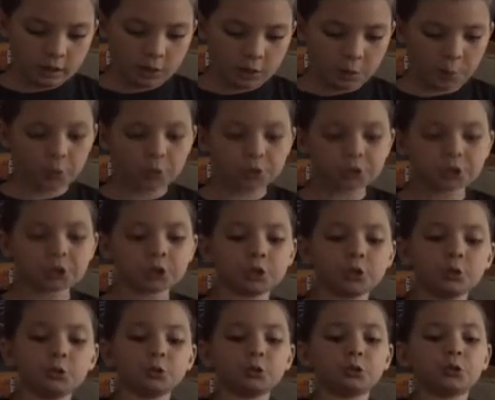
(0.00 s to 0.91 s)
person
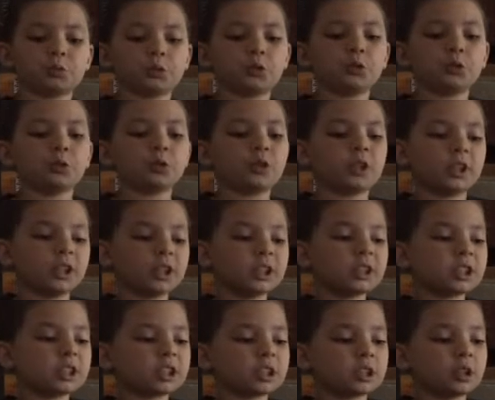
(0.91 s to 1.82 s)
who drew
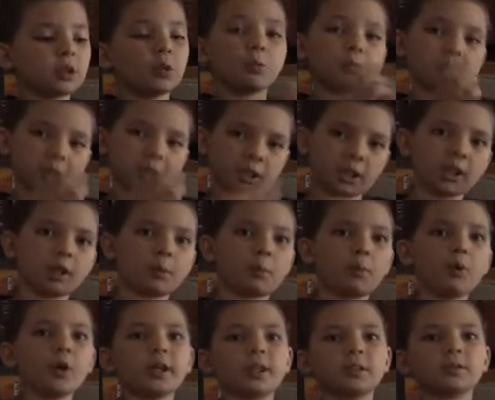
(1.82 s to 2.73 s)
this would get a
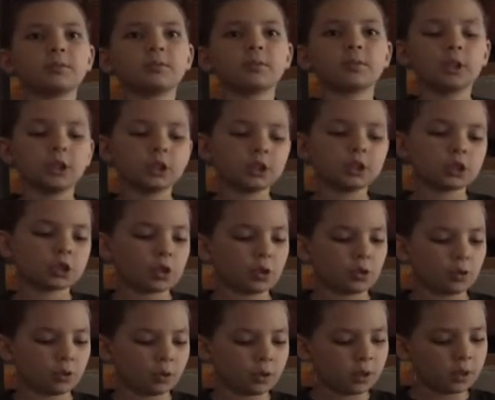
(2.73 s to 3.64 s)
point.
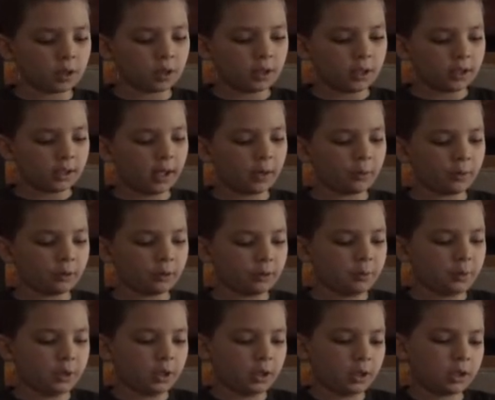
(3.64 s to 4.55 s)
So that would
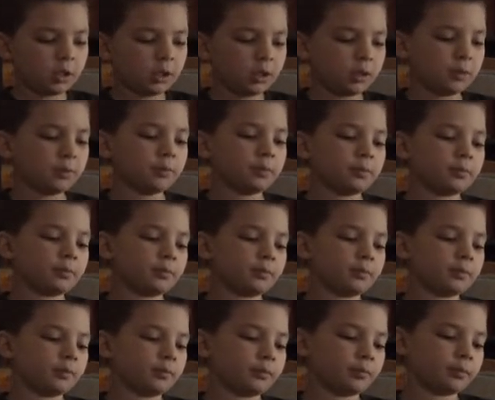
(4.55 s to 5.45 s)
mean
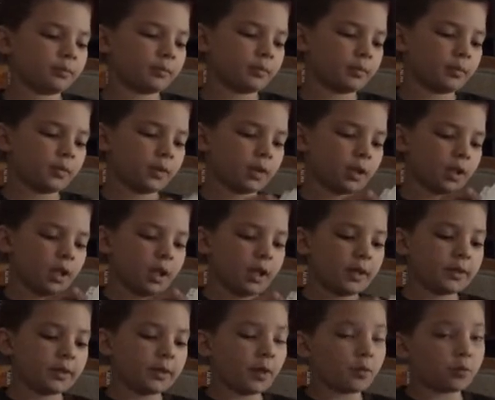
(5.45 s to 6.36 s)

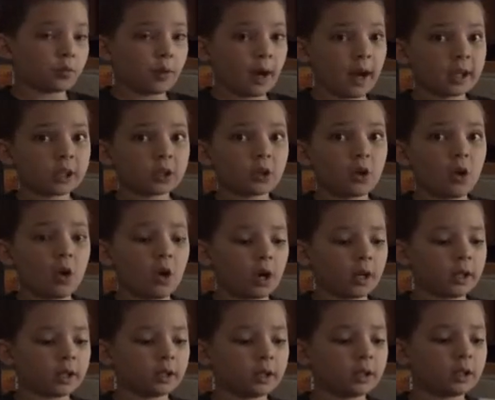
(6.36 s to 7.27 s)
that
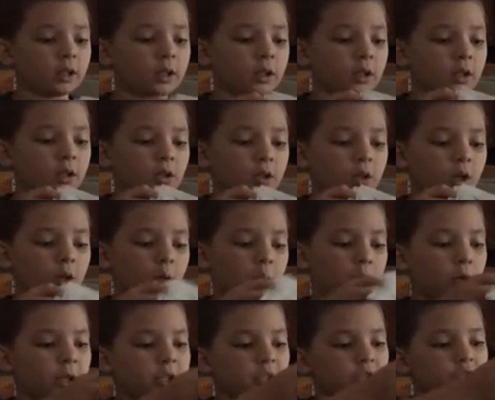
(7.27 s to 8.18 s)
Radcon got a
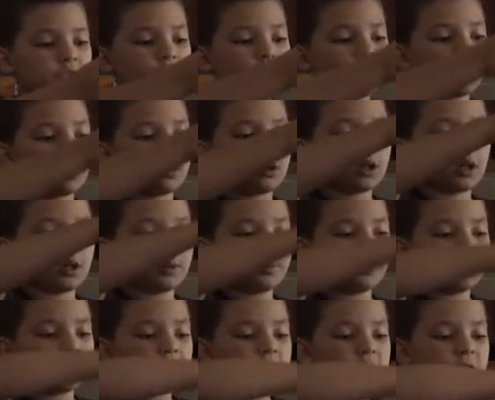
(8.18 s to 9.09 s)
point. So
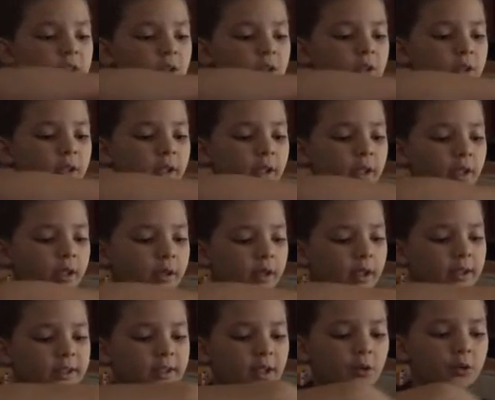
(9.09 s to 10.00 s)
basically
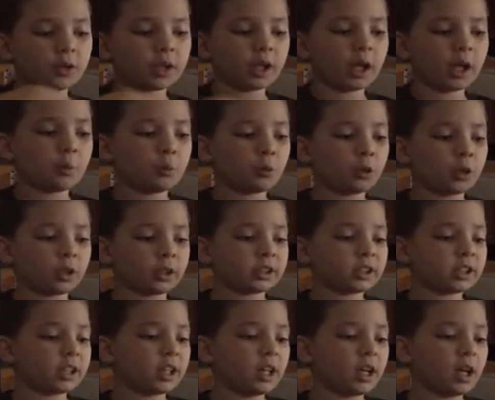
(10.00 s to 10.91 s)
that's how the game
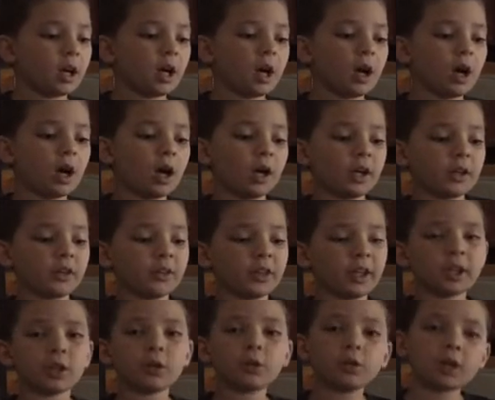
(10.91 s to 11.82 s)
works.
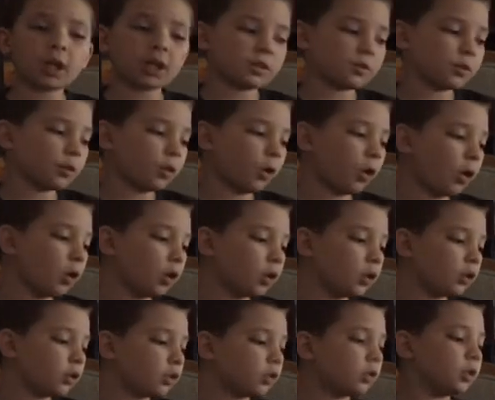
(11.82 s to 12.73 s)
Thank you guys
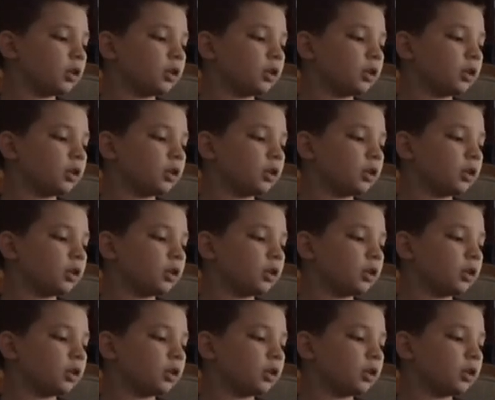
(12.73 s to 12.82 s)
for